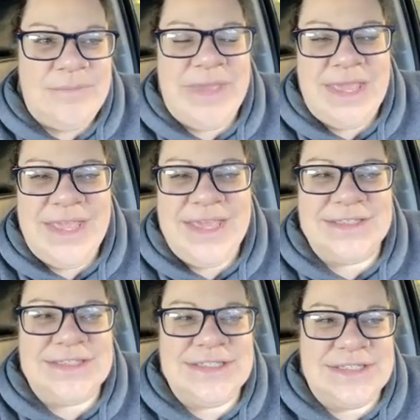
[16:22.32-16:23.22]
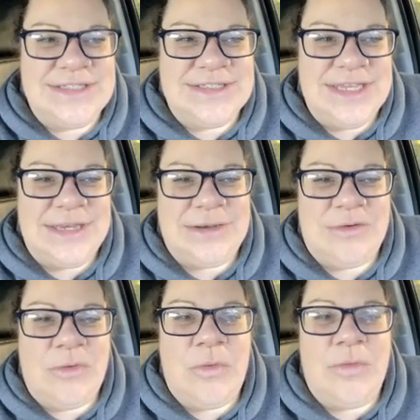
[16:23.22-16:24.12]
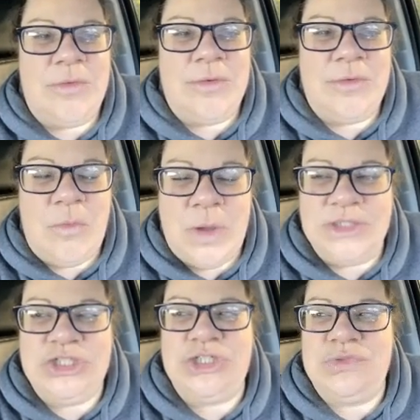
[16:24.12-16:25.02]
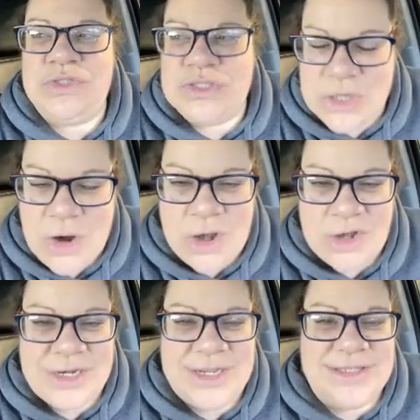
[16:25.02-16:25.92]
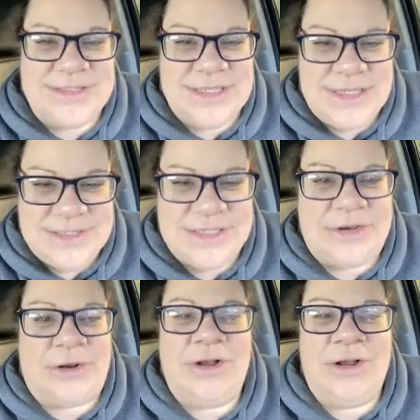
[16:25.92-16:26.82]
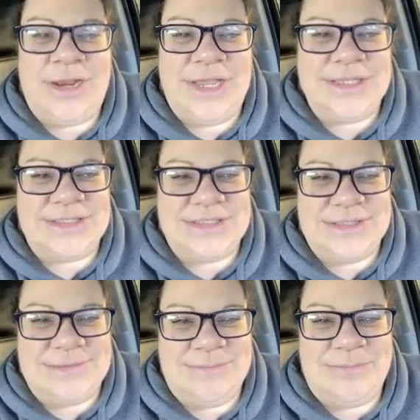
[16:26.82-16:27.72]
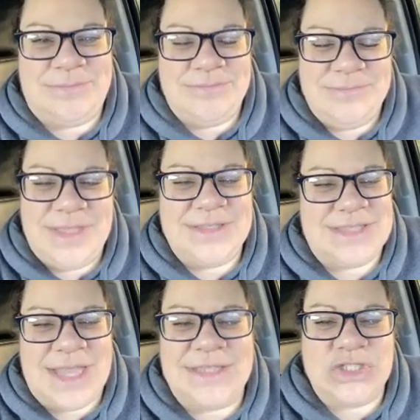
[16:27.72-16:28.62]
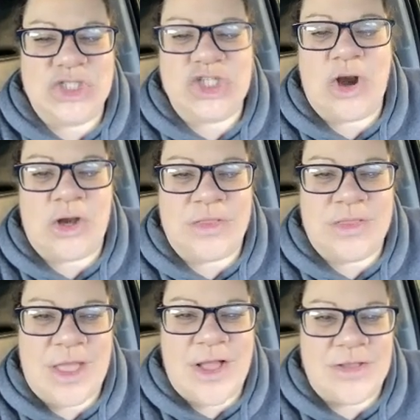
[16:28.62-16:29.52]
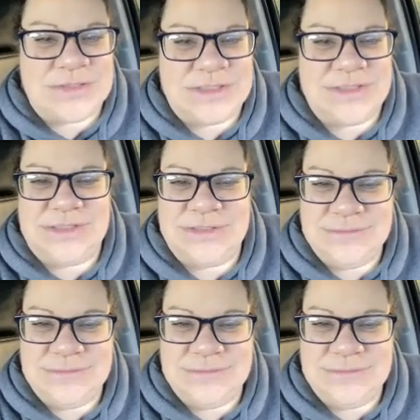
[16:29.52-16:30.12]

being consistent once you start is easier. It's that start that causes